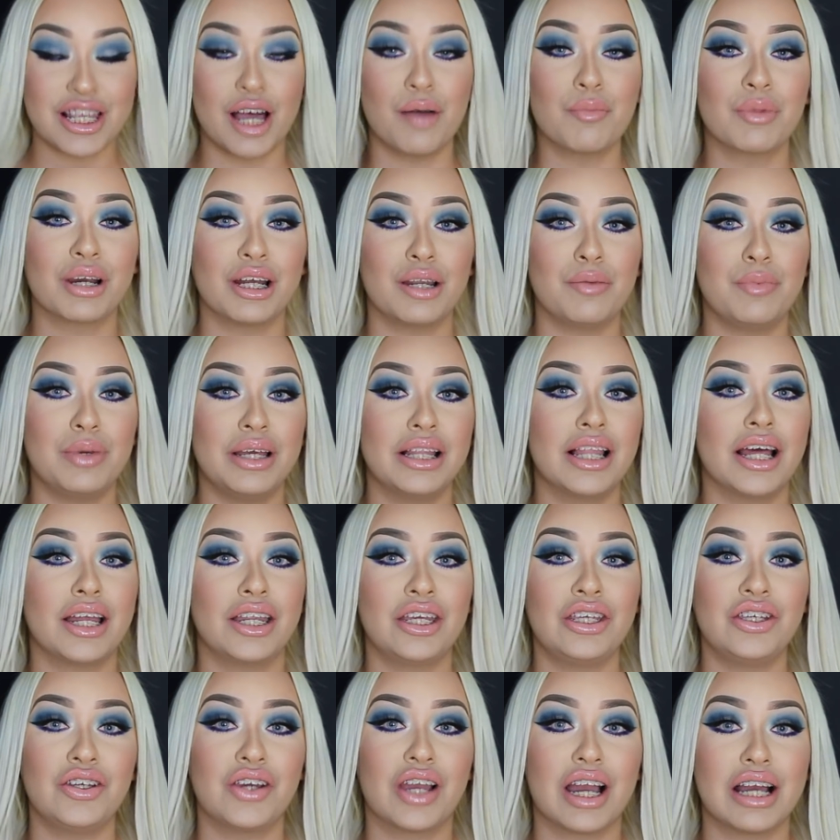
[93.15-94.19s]
I'm going to be
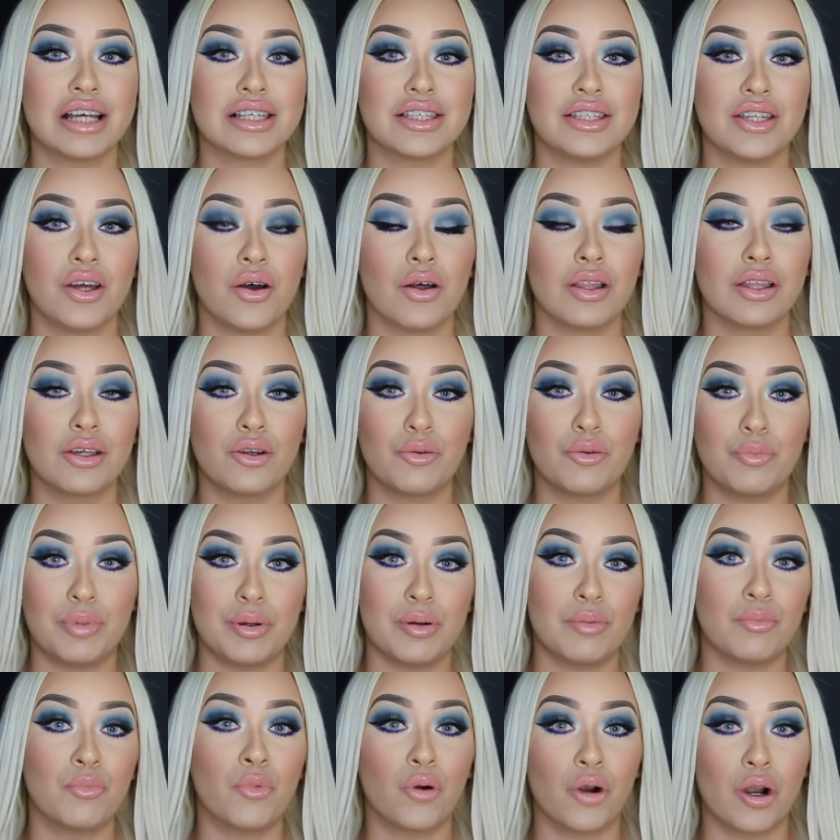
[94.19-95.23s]
letting you guys know a little
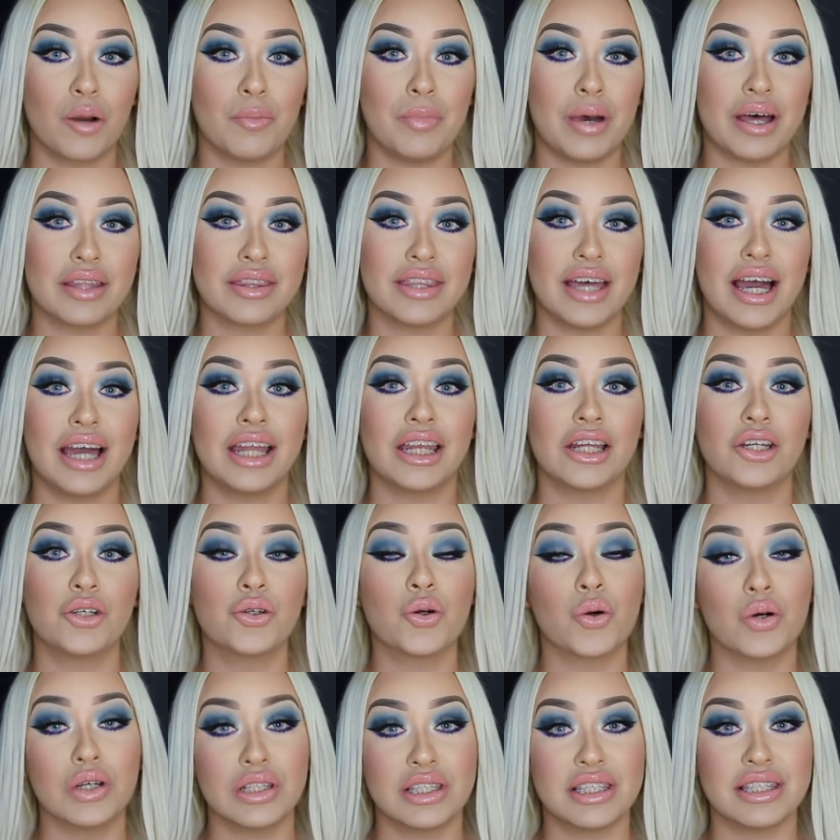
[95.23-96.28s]
bit more about that
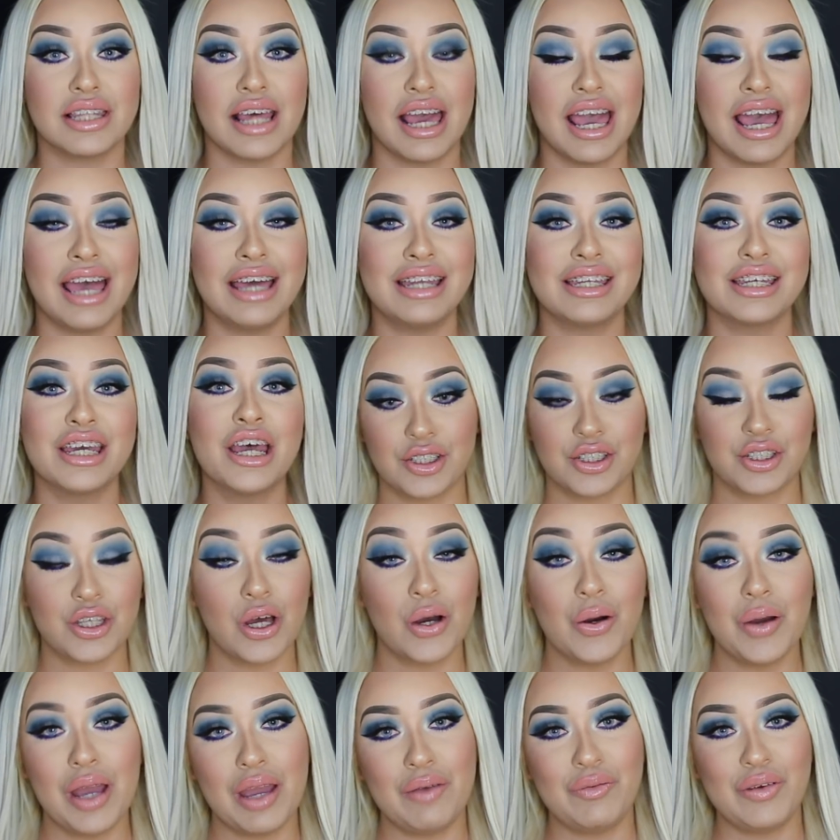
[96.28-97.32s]
towards the end.
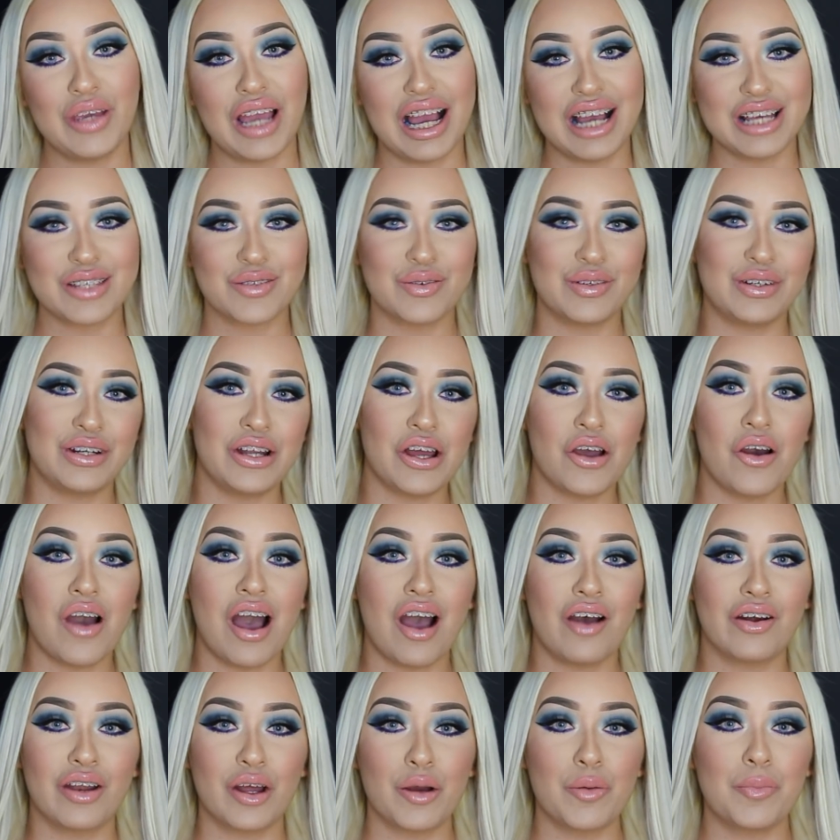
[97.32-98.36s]
So if you guys want to know
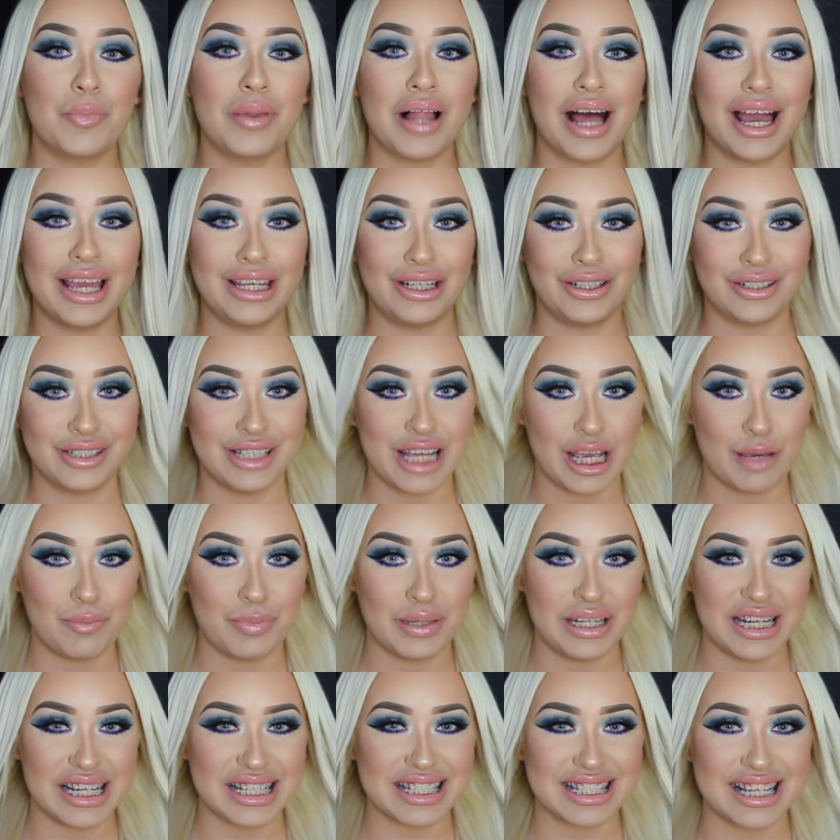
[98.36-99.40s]
how to apply your tape
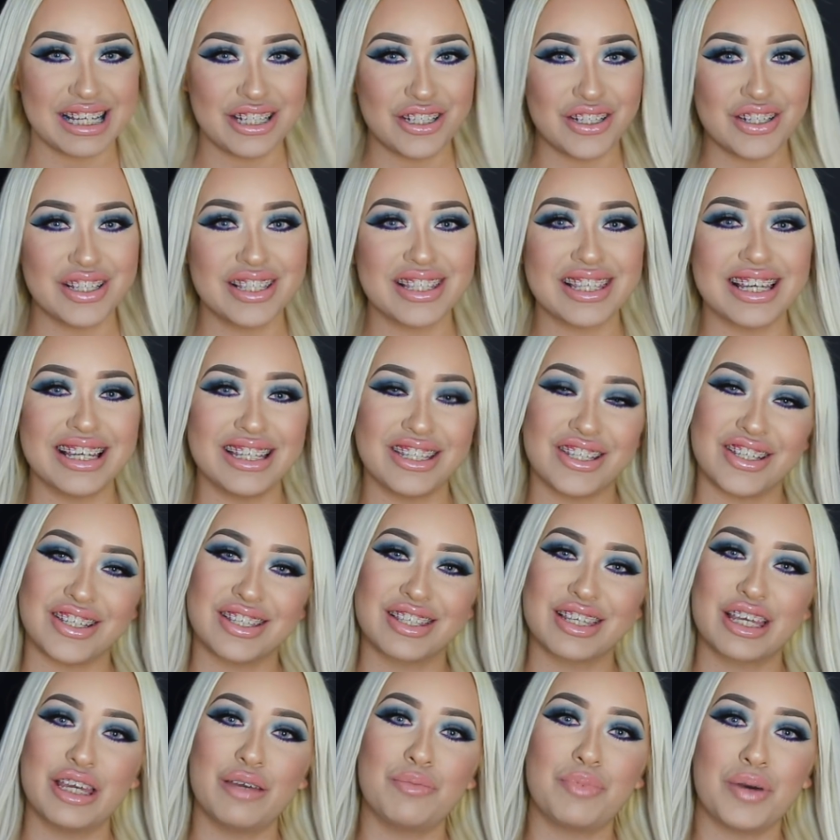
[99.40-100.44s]
and extensions,
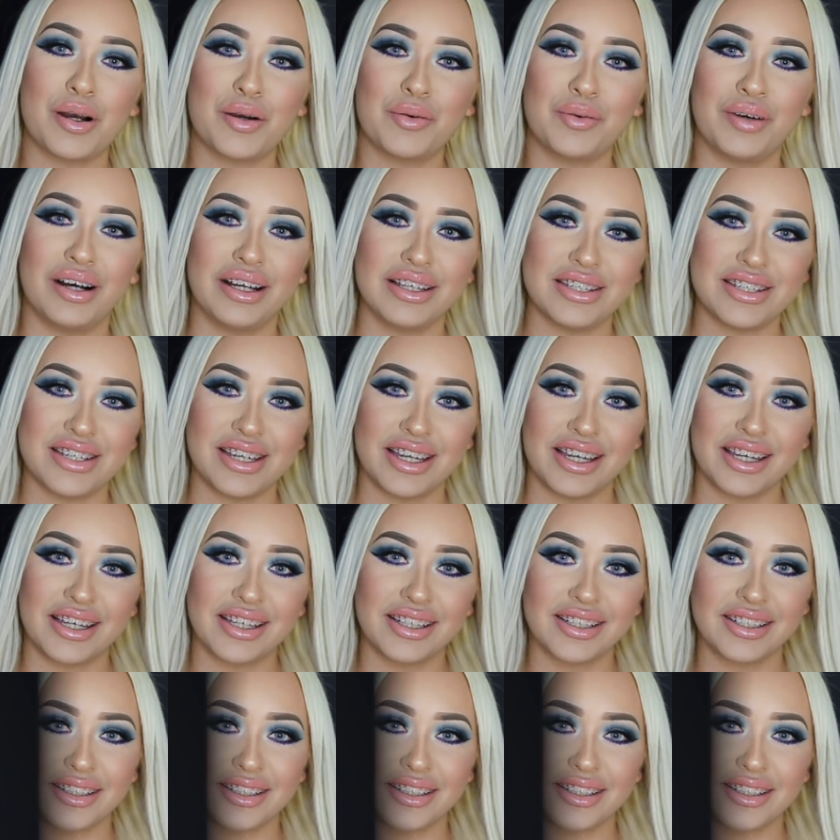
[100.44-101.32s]
just keep on watching.